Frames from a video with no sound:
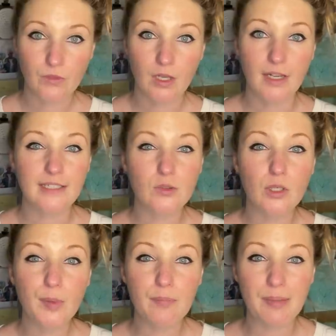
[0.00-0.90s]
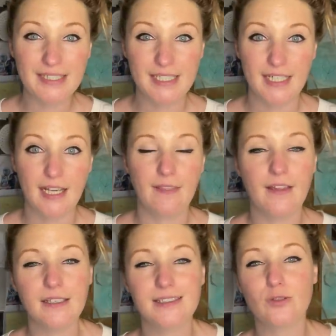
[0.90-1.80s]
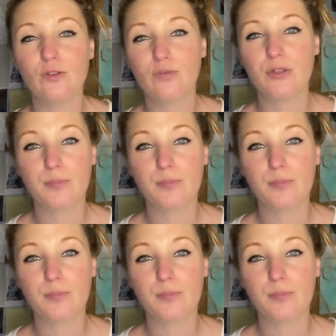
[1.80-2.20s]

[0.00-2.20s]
Like, it's all a bit bitty, and that's sort of what the